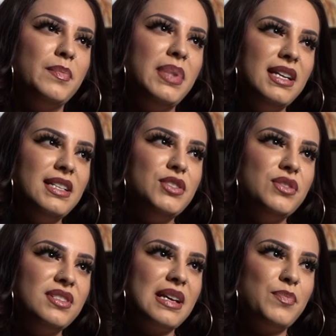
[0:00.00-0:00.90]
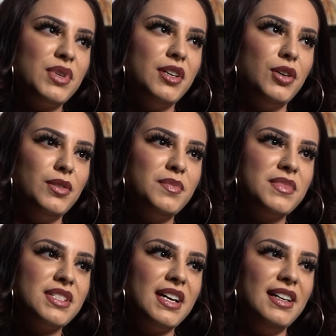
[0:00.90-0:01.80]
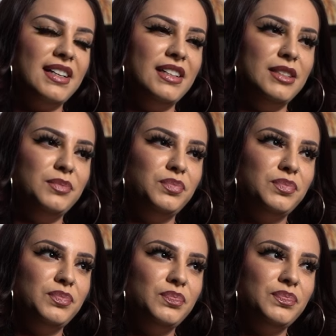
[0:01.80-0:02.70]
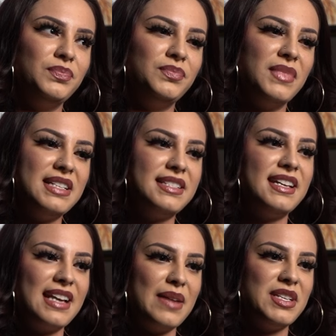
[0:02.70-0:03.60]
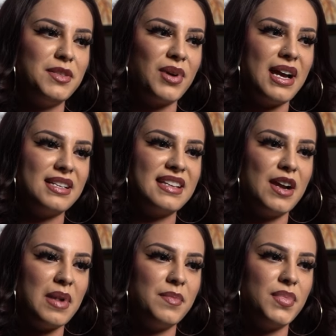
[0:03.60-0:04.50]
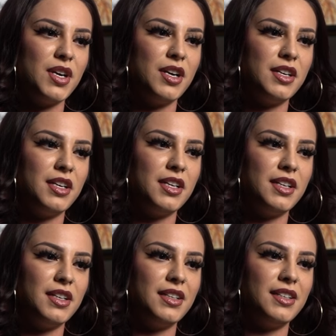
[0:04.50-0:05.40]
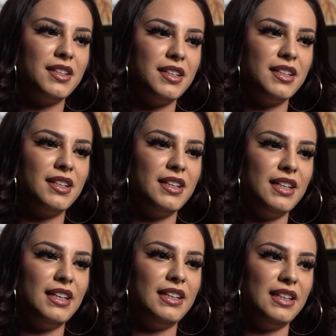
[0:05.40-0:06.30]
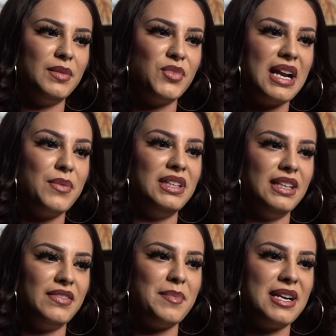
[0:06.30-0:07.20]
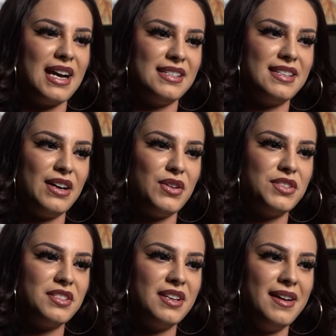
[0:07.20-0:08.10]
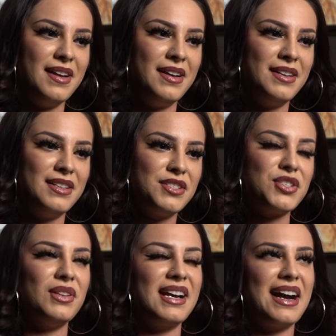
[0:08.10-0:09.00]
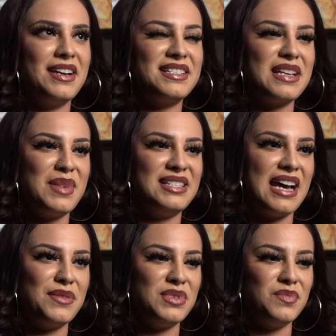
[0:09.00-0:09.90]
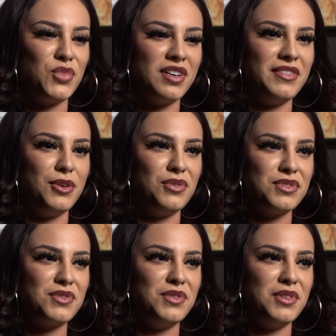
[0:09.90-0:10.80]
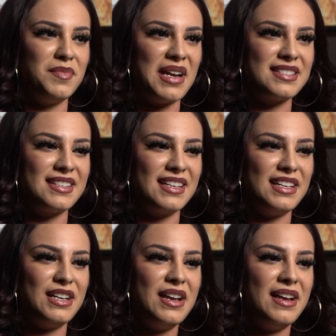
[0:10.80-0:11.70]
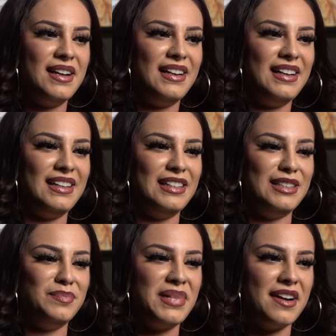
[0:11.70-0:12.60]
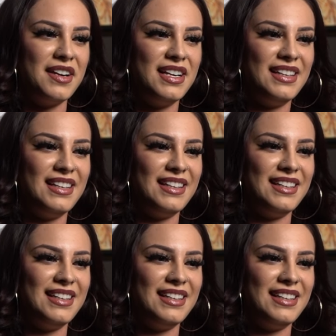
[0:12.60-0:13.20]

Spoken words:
Being in two separate homes, it did get me depressed. I remember when I would live at my dad's house. So like how I said, my dad was more of an old school Mexican parent.